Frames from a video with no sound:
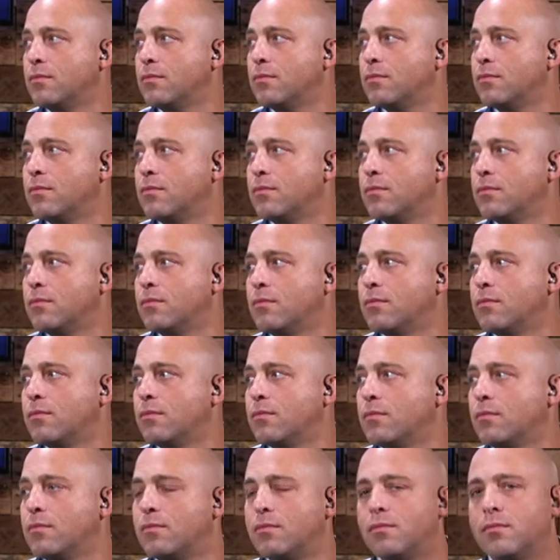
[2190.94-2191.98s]

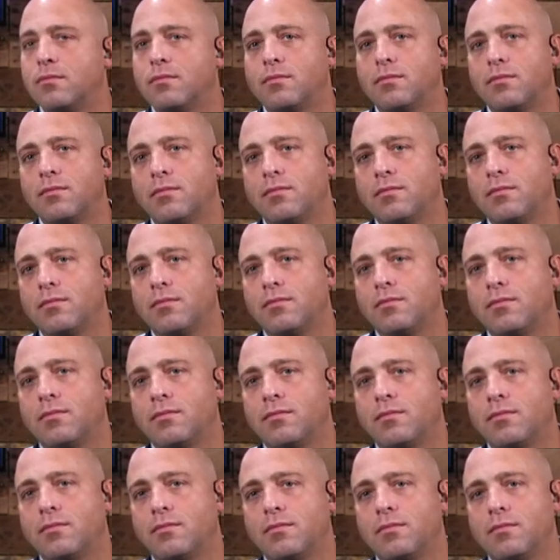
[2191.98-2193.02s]

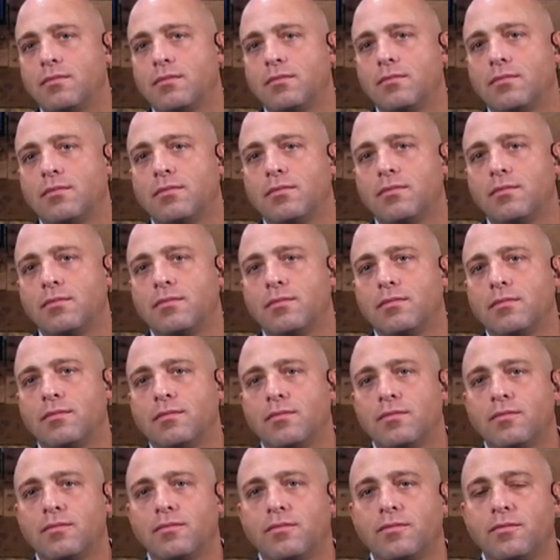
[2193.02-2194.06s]

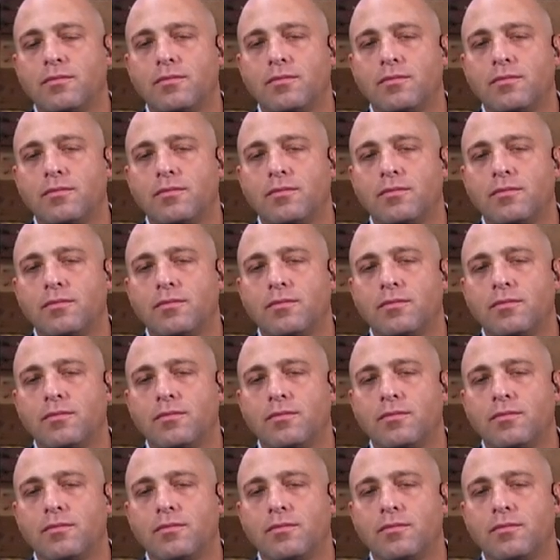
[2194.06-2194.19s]
The person shown says nothing.